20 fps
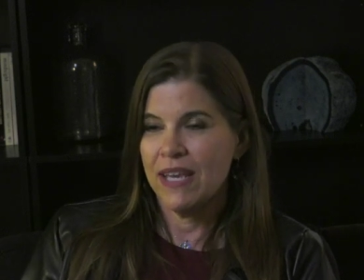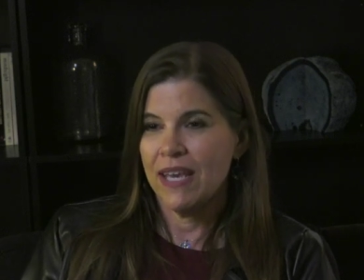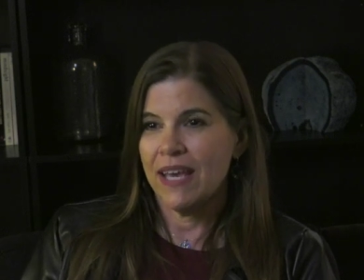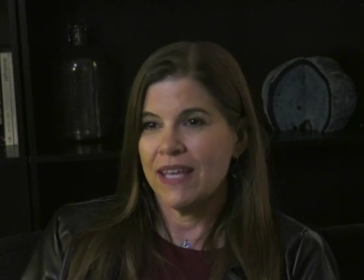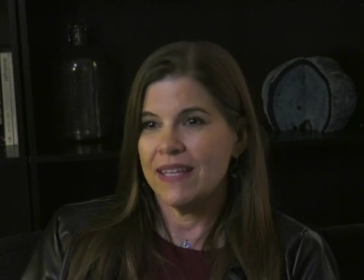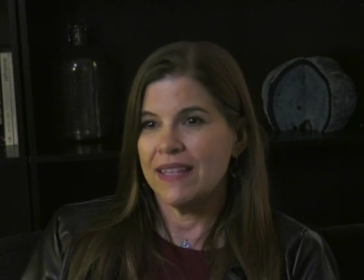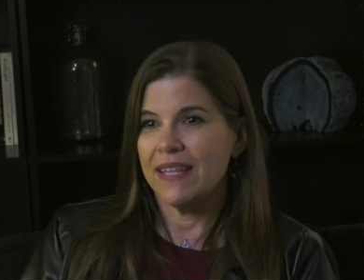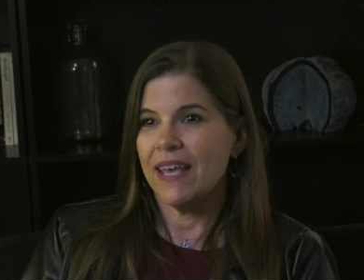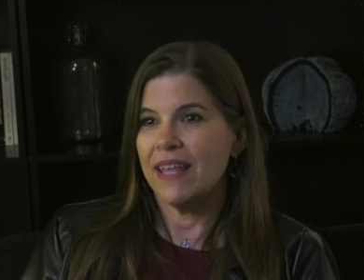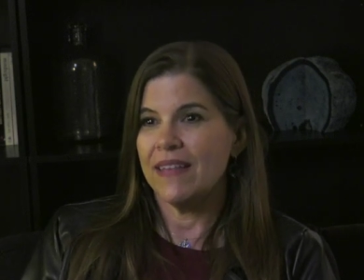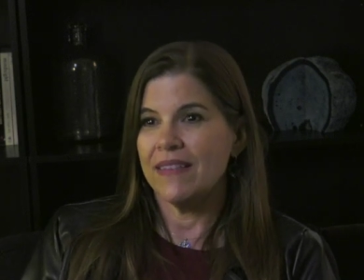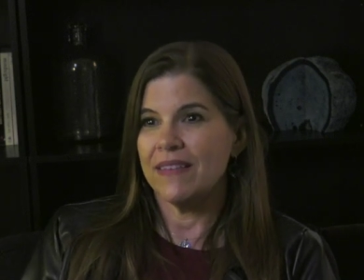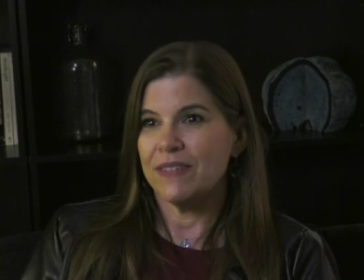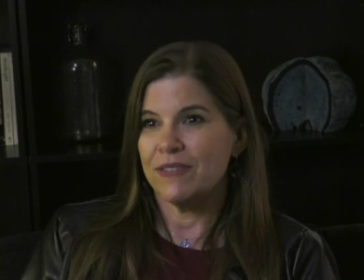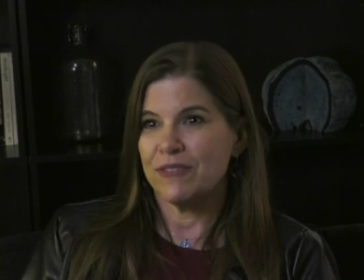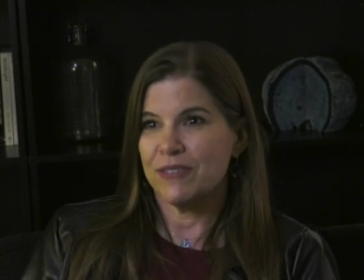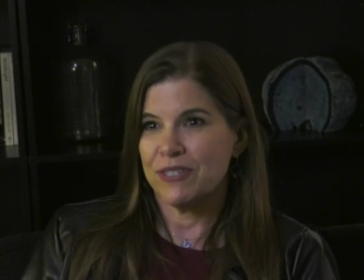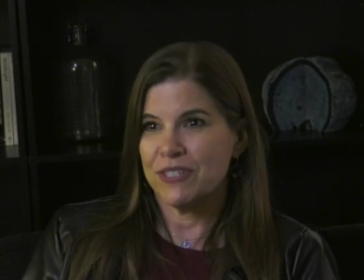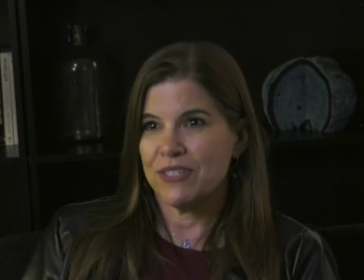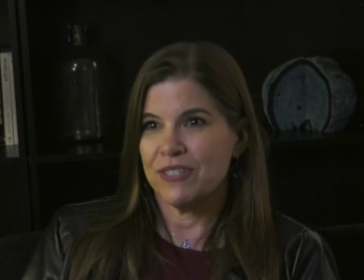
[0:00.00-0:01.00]
And then the
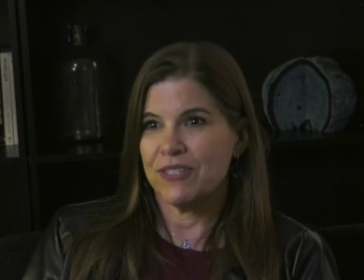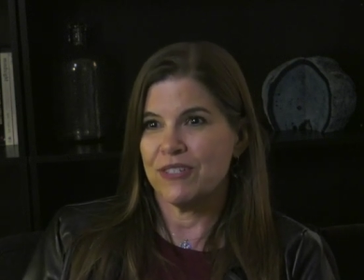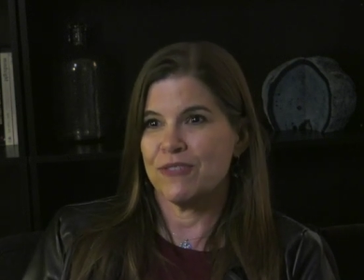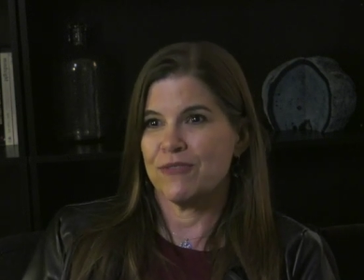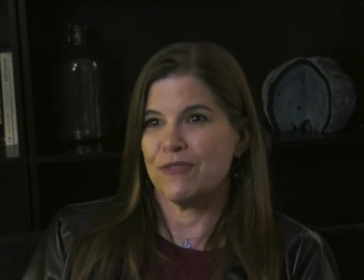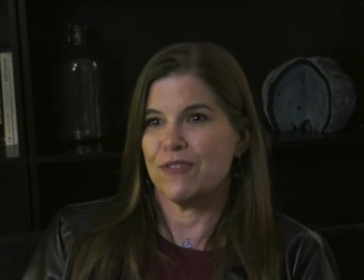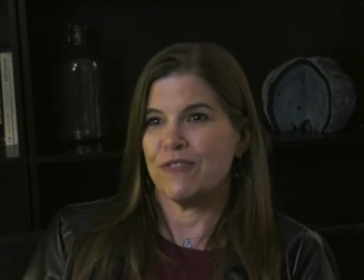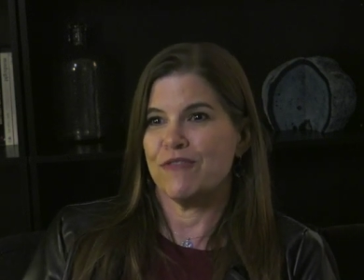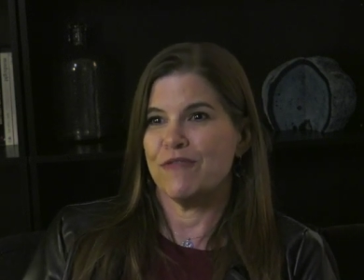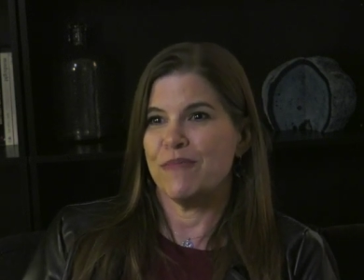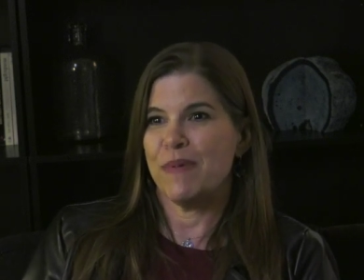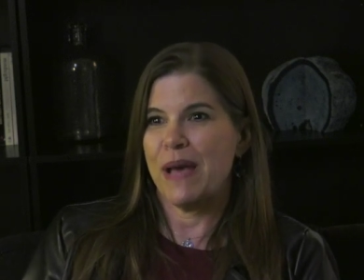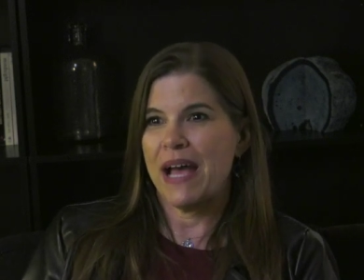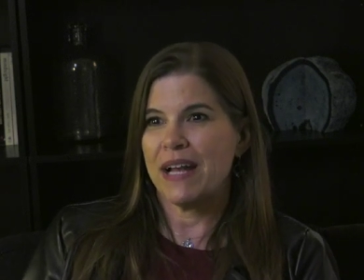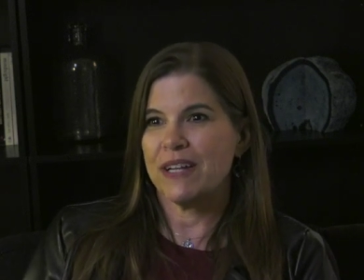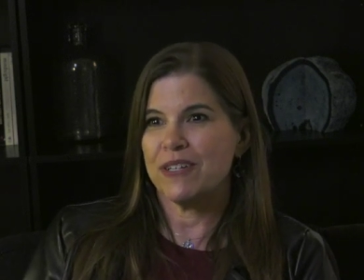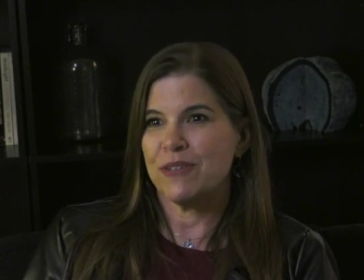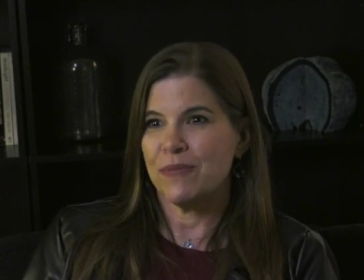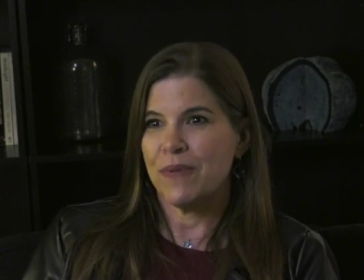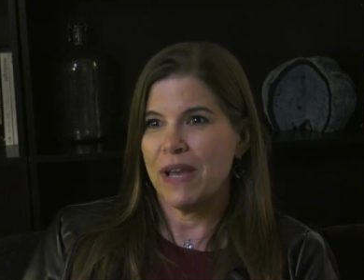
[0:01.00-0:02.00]
Christians sort of
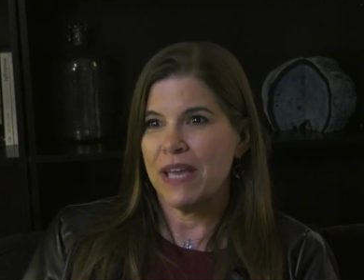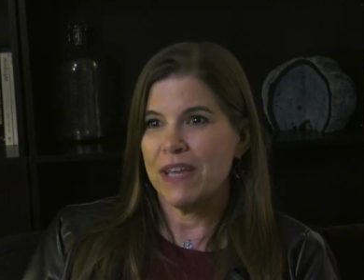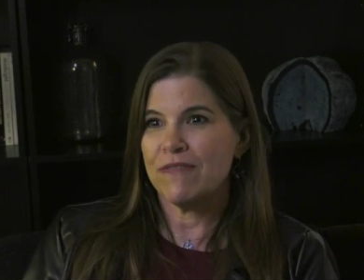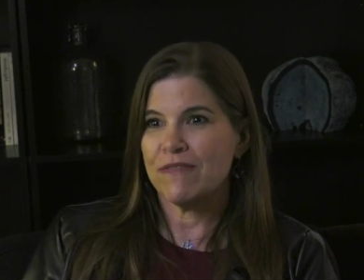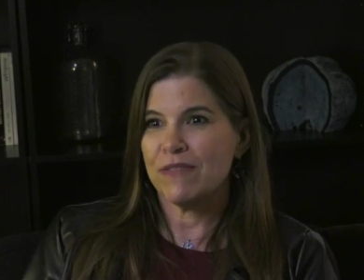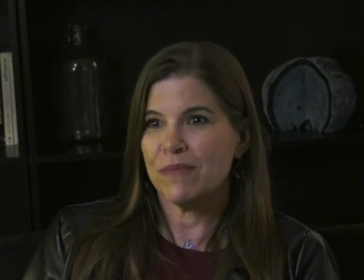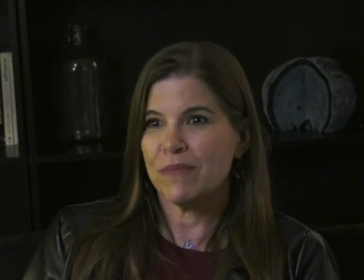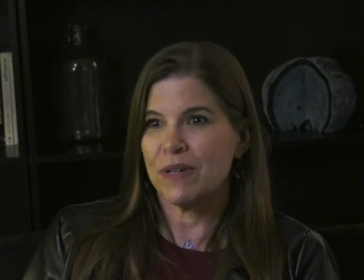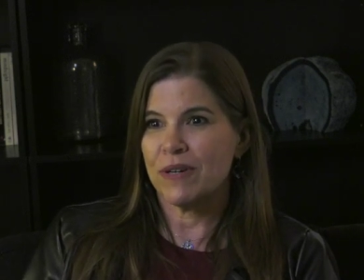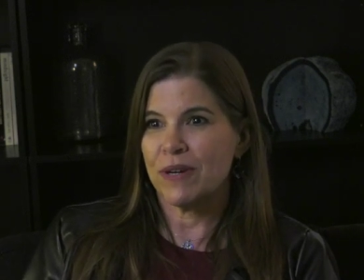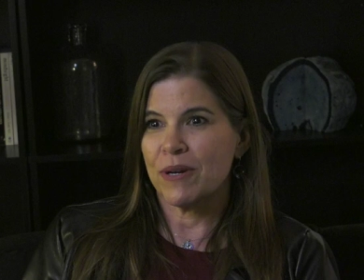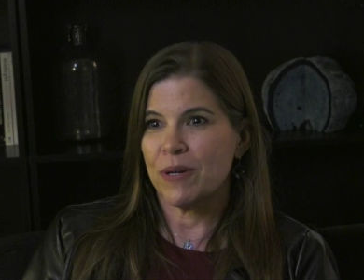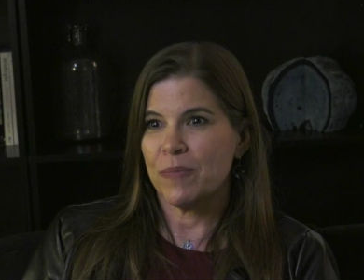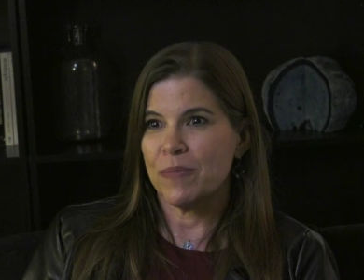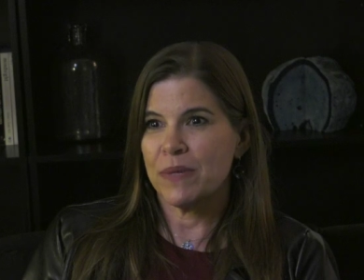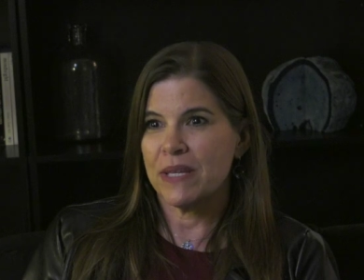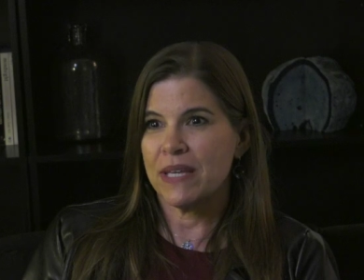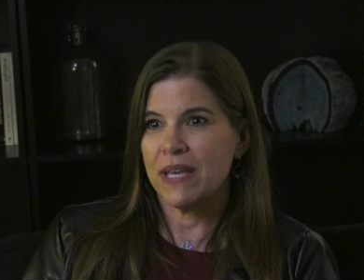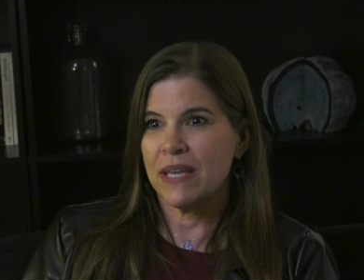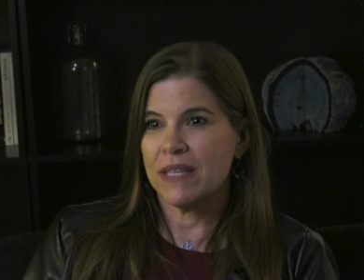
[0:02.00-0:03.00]
backed away from her
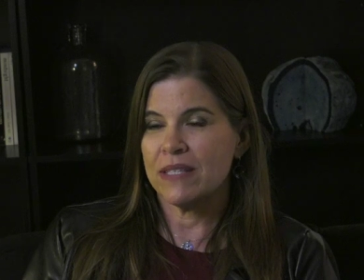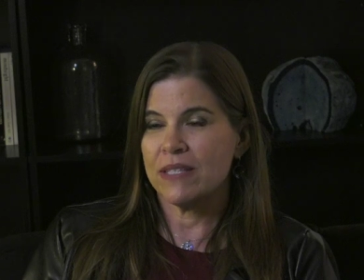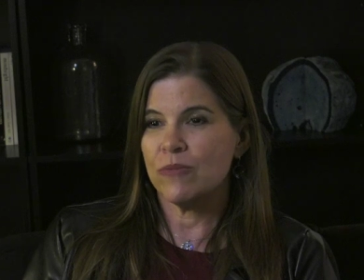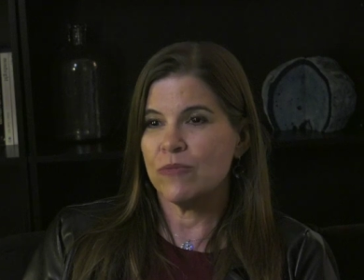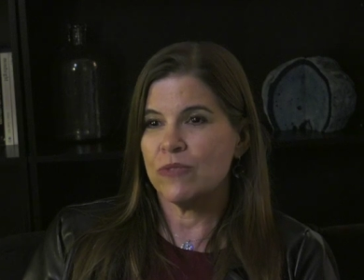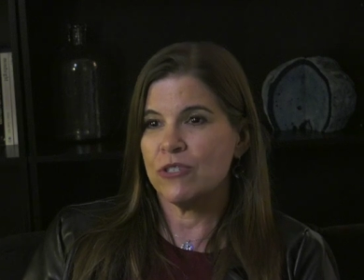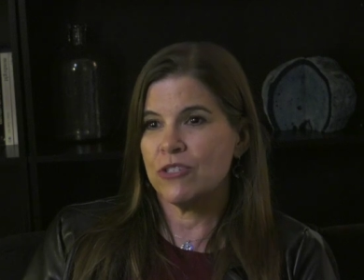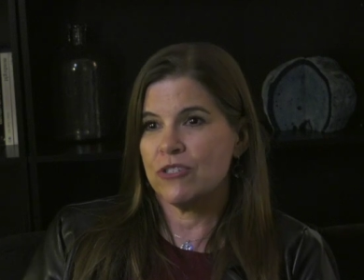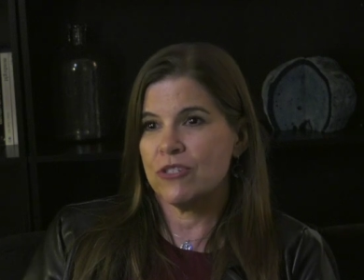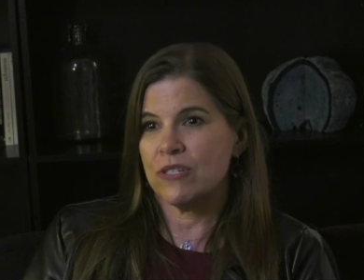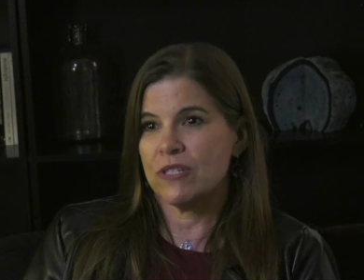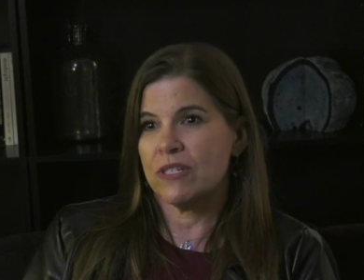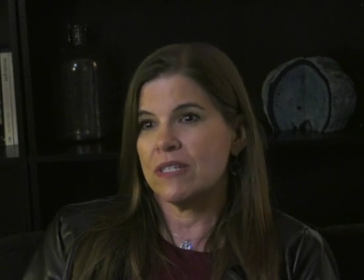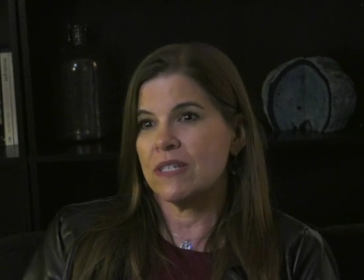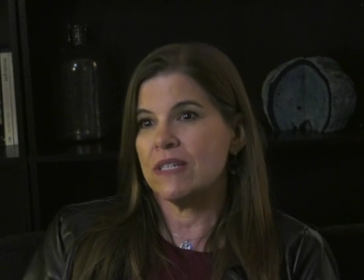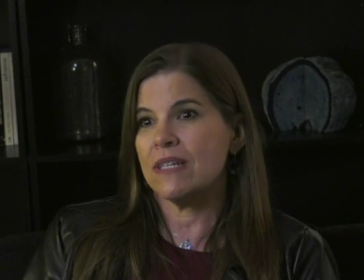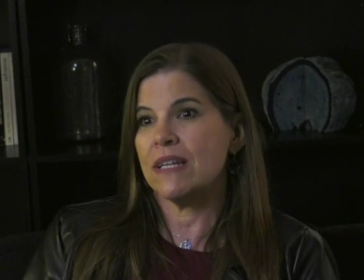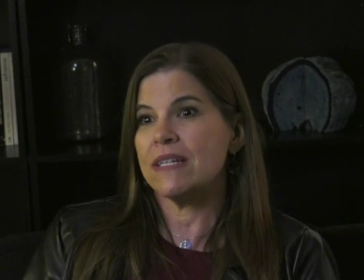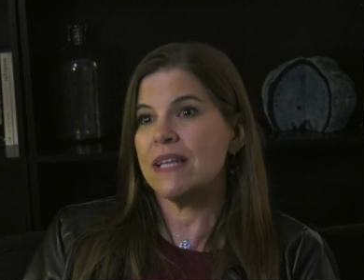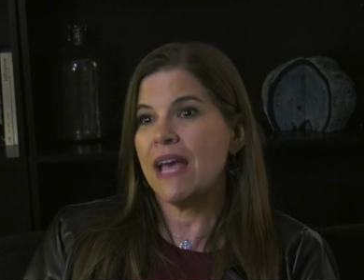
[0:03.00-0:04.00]
because it was
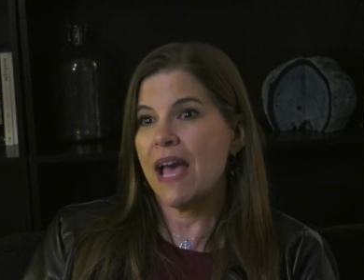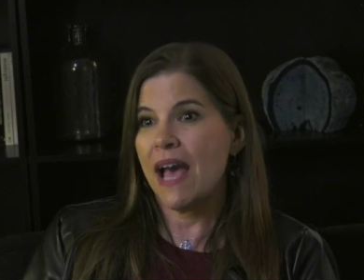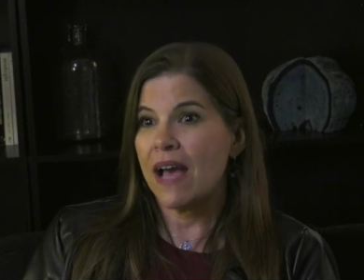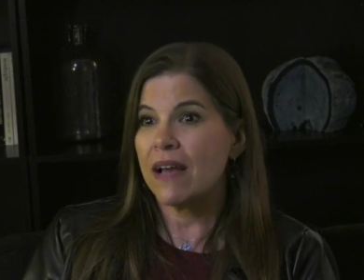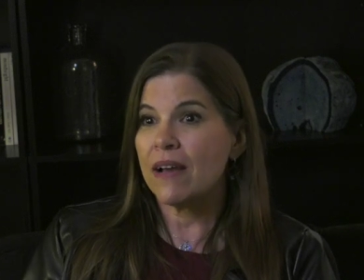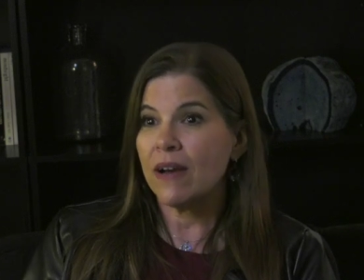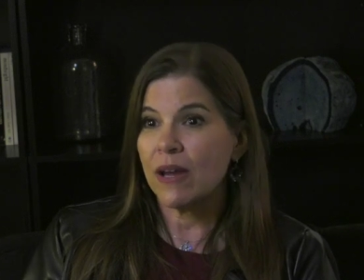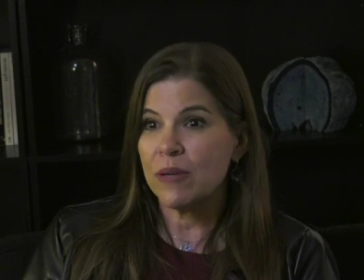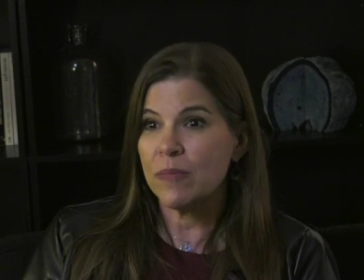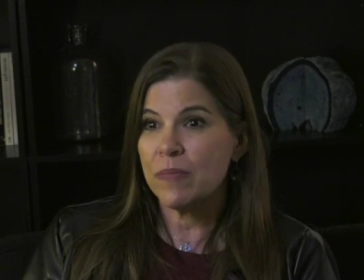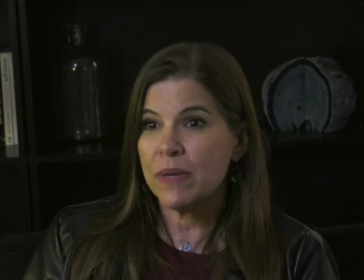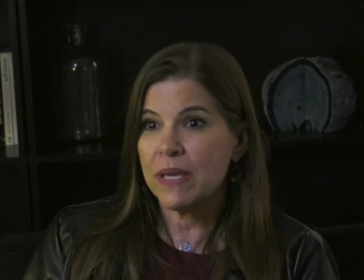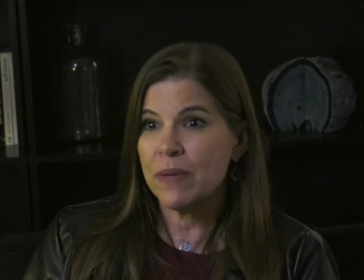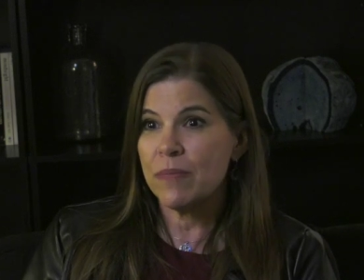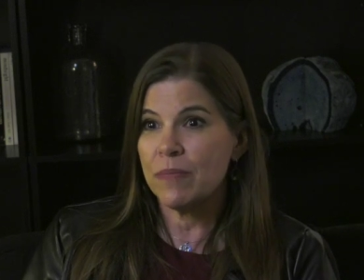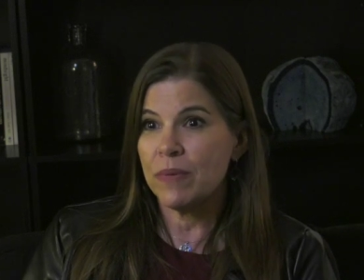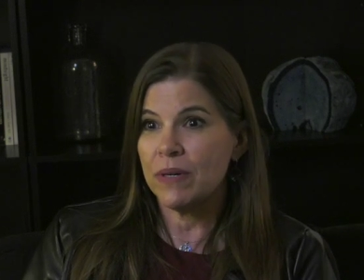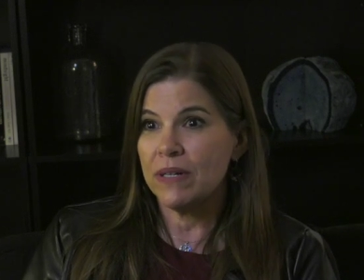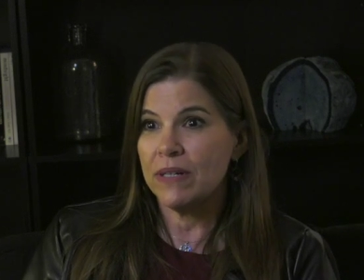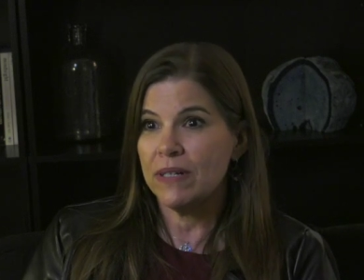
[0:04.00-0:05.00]
just an attack on
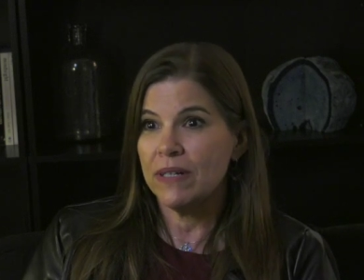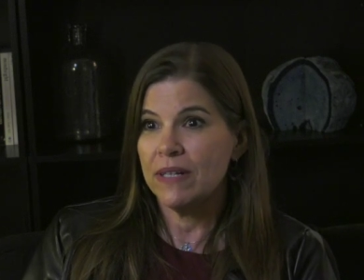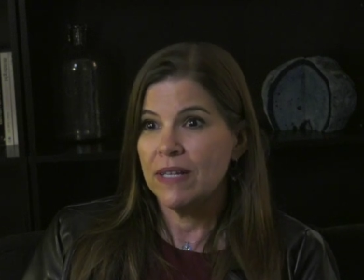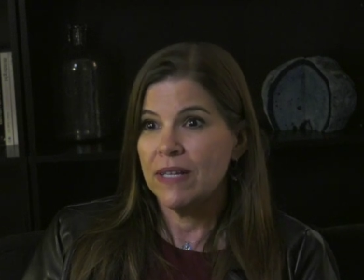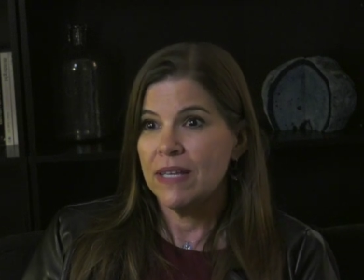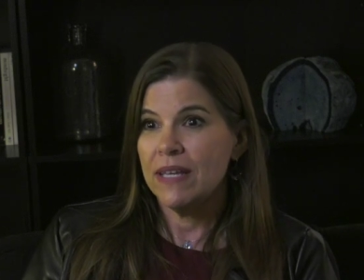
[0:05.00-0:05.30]
people.